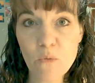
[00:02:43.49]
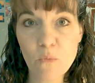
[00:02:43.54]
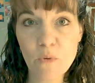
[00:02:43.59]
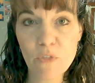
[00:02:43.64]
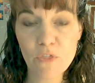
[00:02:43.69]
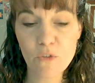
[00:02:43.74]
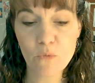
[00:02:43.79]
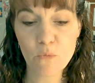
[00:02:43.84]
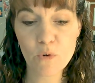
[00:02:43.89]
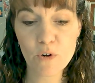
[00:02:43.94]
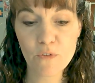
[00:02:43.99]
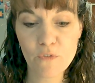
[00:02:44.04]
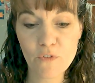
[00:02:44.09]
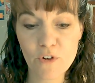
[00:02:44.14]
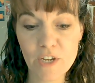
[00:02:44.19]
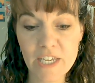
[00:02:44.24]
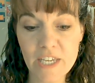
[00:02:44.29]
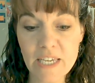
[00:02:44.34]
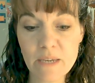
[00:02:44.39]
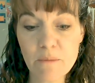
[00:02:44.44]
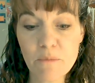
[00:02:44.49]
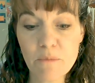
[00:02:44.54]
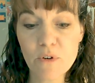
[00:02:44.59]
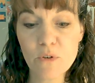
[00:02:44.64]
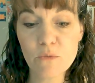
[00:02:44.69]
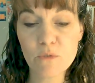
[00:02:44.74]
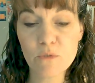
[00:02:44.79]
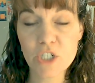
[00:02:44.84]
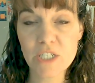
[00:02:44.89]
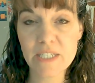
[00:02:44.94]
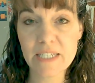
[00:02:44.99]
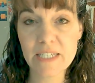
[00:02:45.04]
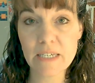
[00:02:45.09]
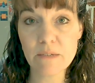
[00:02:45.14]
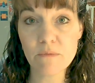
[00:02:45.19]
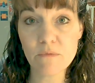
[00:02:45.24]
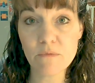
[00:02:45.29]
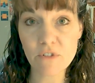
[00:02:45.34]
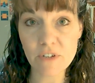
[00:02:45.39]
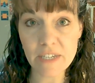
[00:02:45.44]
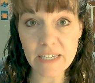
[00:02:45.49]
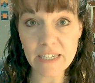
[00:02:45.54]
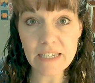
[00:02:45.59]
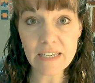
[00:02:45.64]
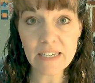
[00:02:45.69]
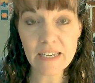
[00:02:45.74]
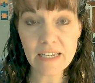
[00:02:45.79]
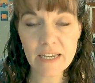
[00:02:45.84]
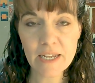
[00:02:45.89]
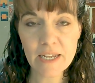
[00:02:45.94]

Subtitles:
with the word for Hebrew, which is Ivri.